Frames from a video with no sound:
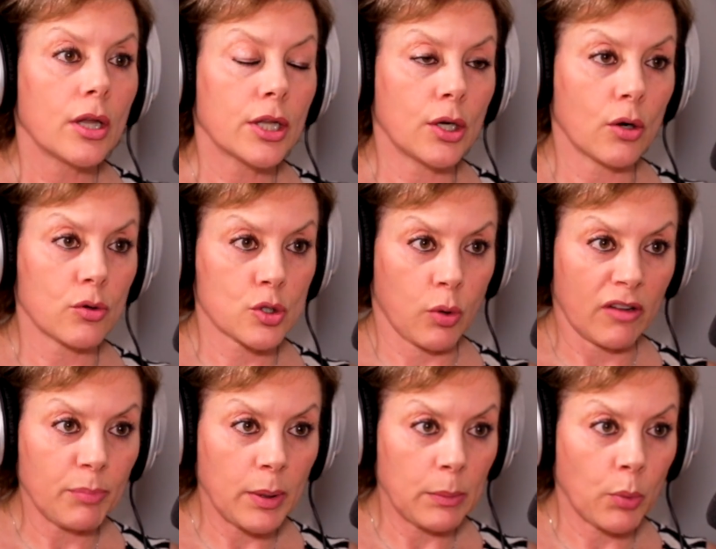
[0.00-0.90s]

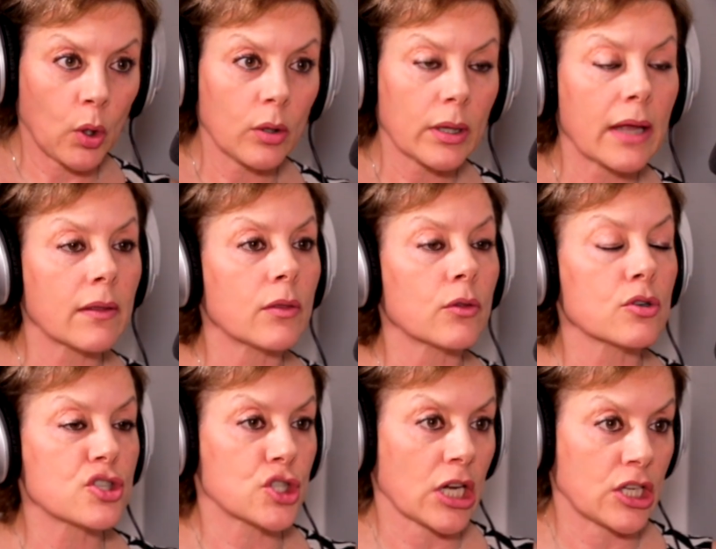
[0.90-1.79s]
12 people, and then
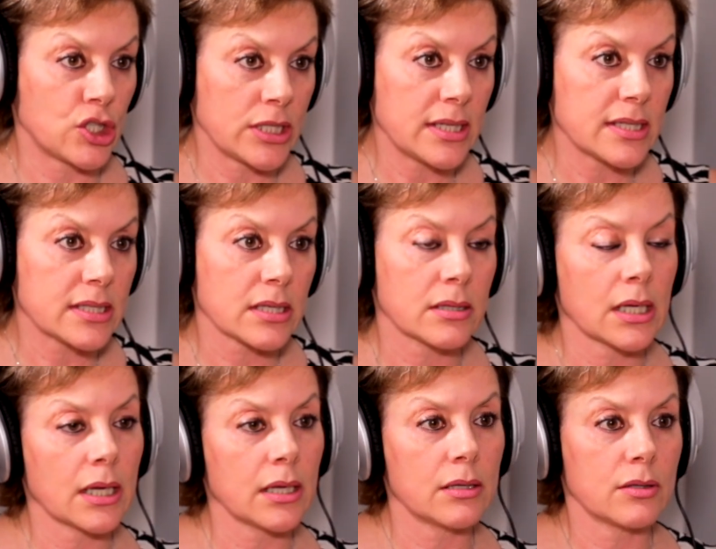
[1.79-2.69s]
there's judges,
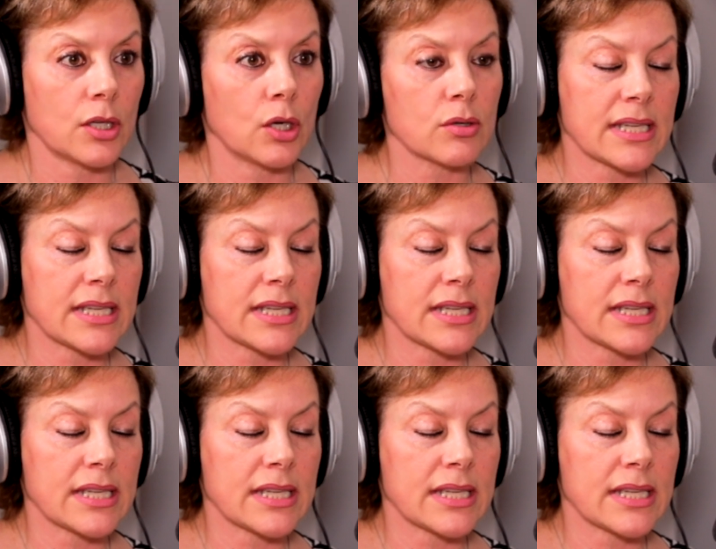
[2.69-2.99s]
and they,